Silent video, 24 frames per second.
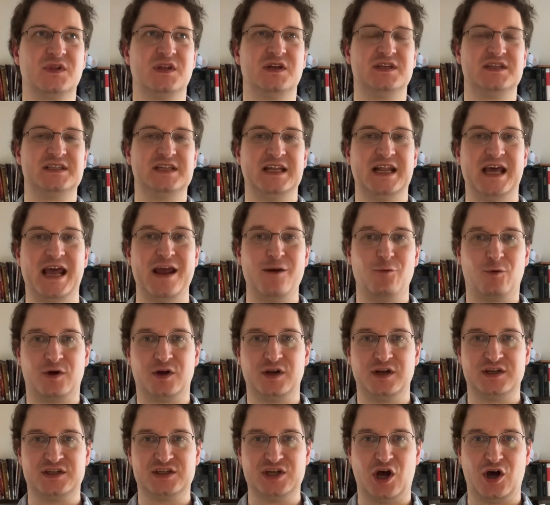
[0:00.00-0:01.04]
Today we're
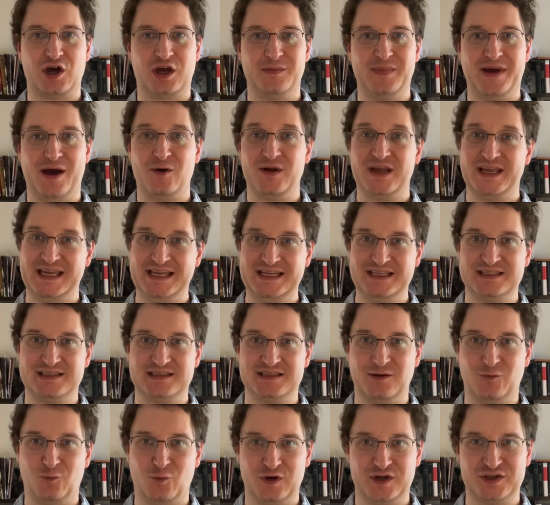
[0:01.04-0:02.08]
going to talk about it,
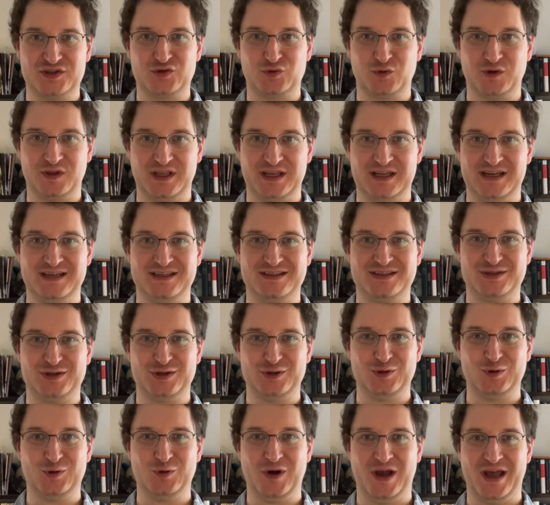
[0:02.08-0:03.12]
what it's related
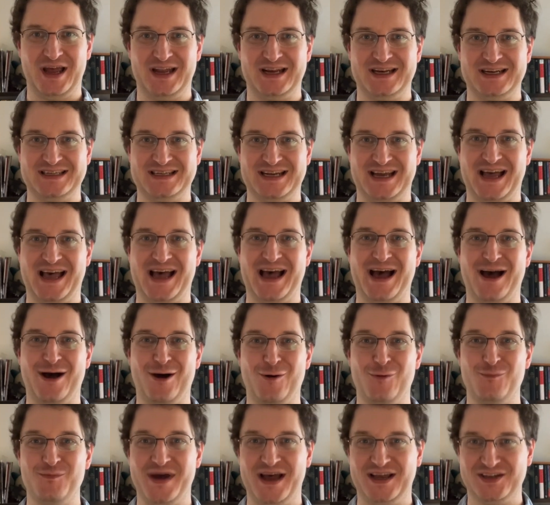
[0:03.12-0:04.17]
to, and
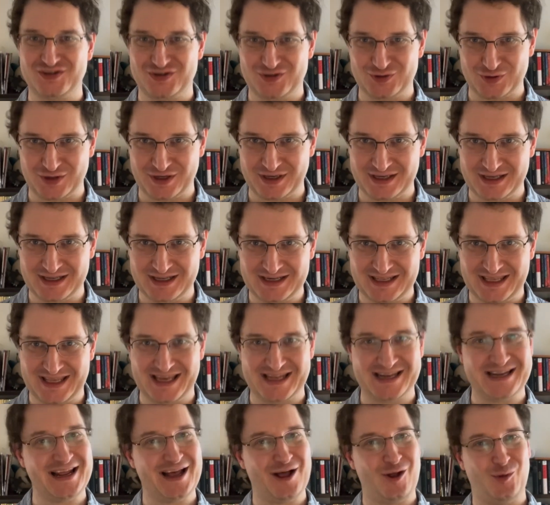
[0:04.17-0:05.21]
how mastering it
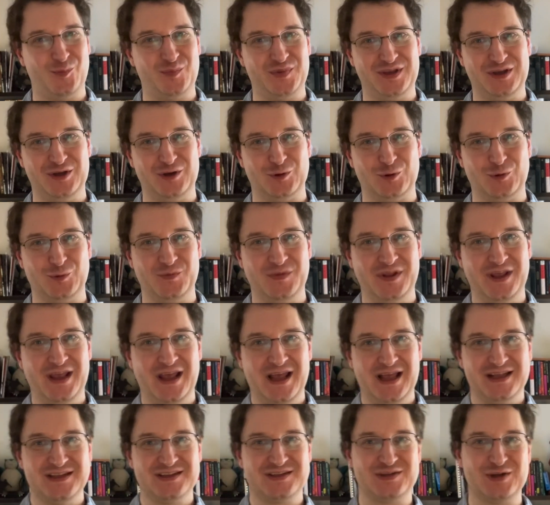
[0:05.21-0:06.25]
can help you.
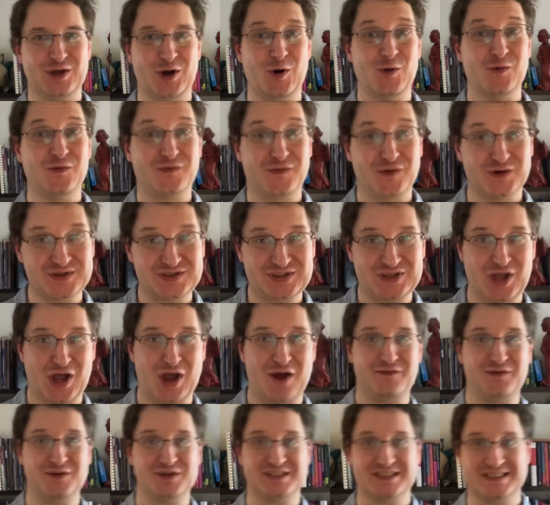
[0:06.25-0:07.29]
So first
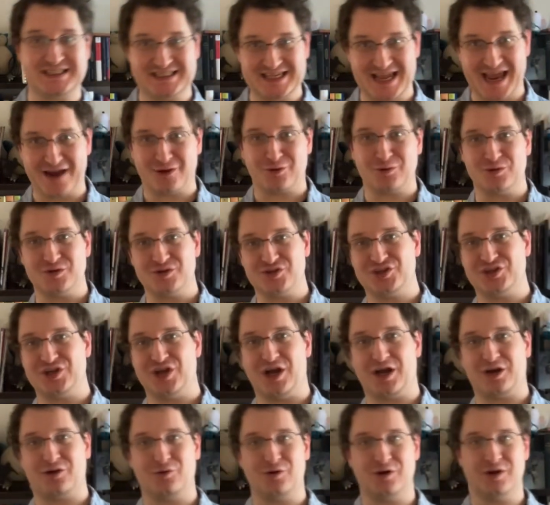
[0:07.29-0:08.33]
off, your sacral
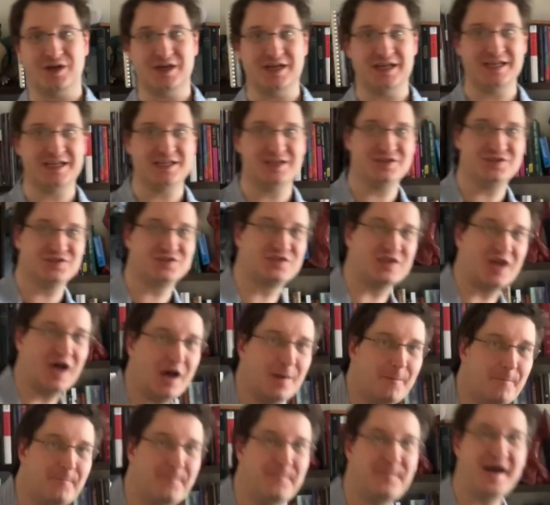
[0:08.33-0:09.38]
chakra is
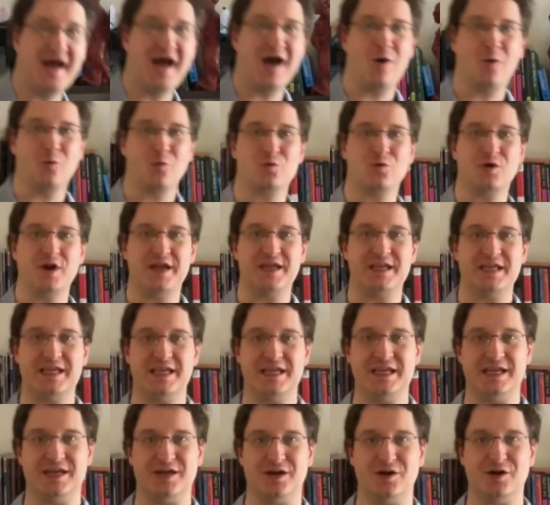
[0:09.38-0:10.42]
about right
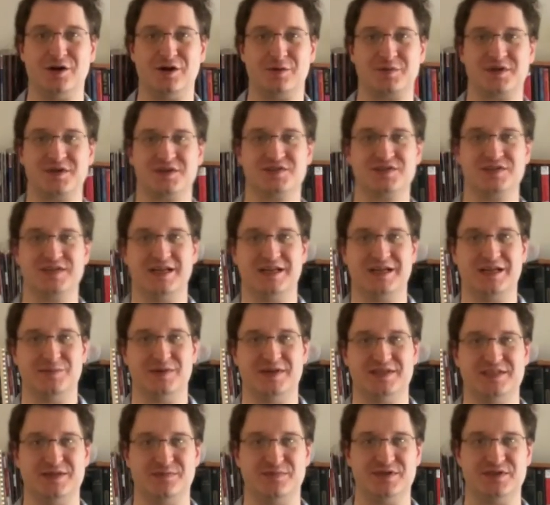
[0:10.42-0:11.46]
here. I'm going to stand on
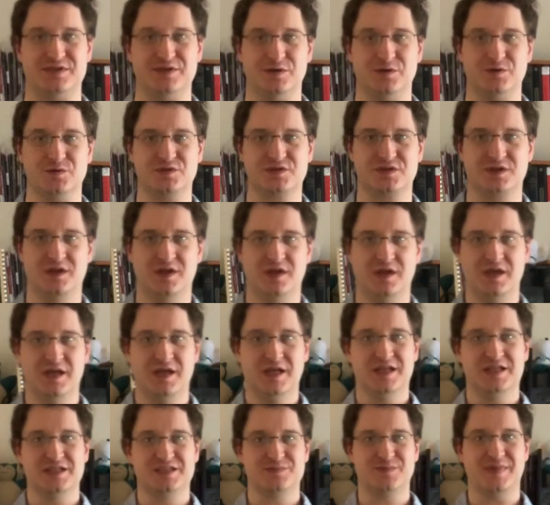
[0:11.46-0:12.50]
my tippy toes.
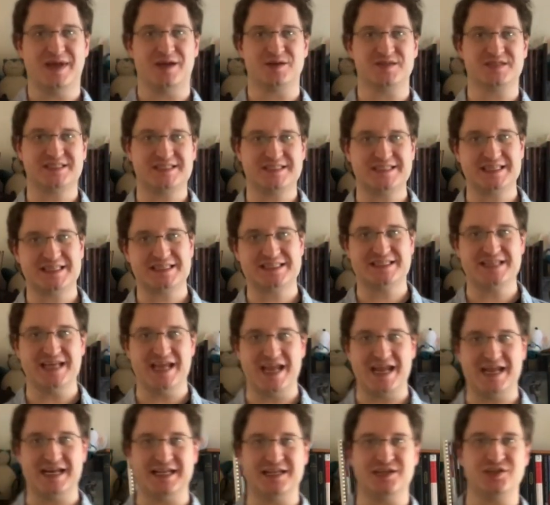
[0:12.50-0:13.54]
It's about 6
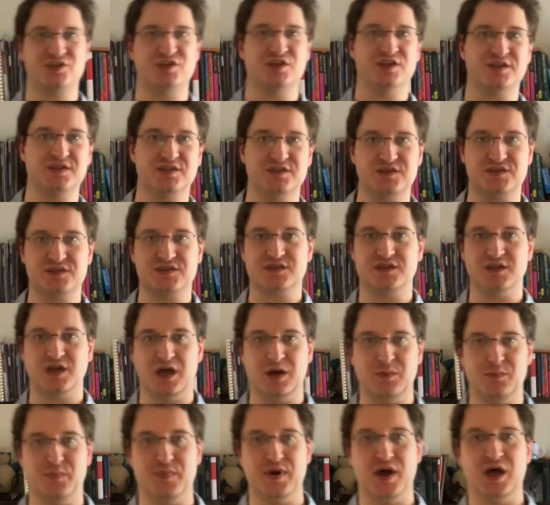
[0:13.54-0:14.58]
to 8 inches
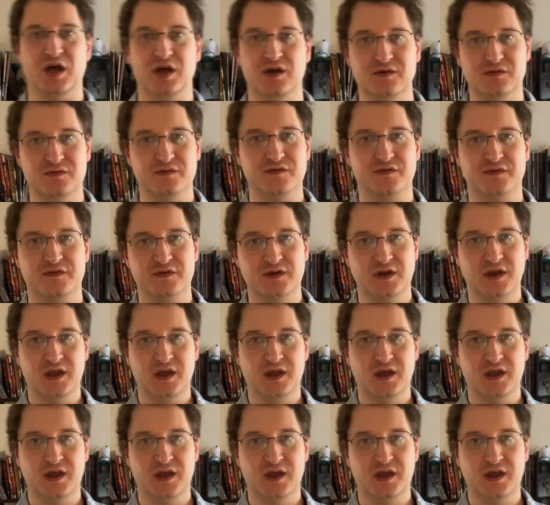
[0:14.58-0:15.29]
above